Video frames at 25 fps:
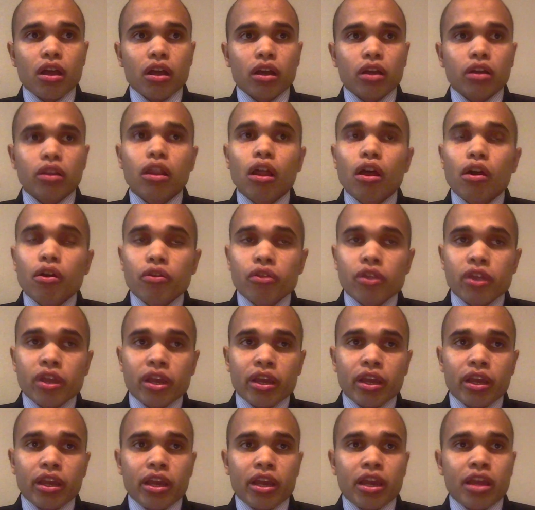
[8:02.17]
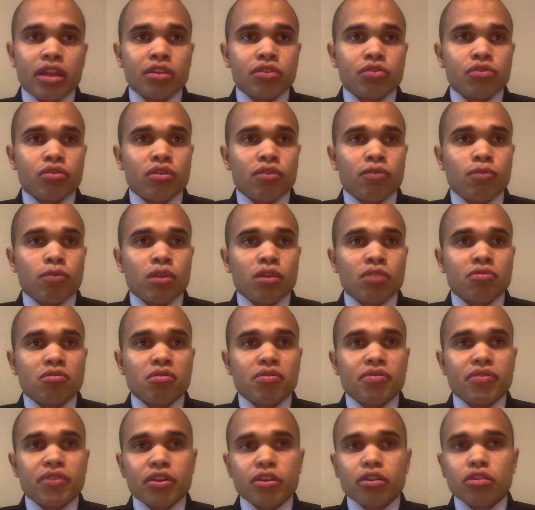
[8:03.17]
clothing and sort of what it
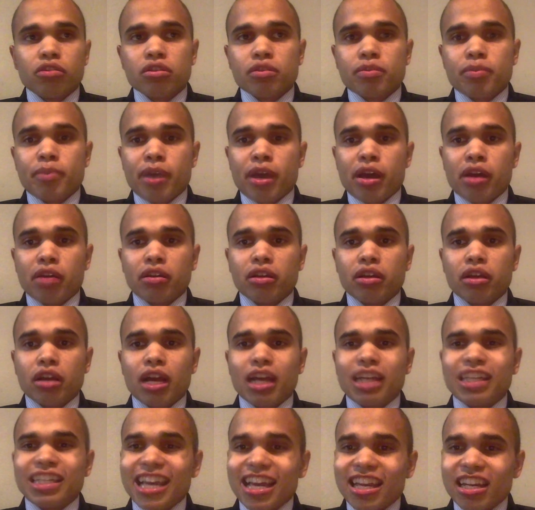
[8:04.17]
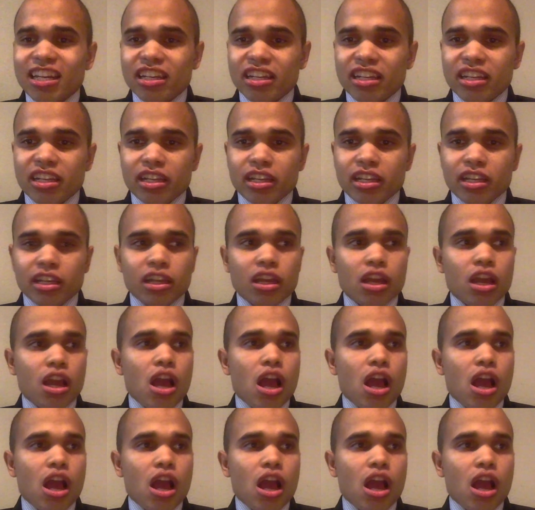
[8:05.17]
reveals about identity,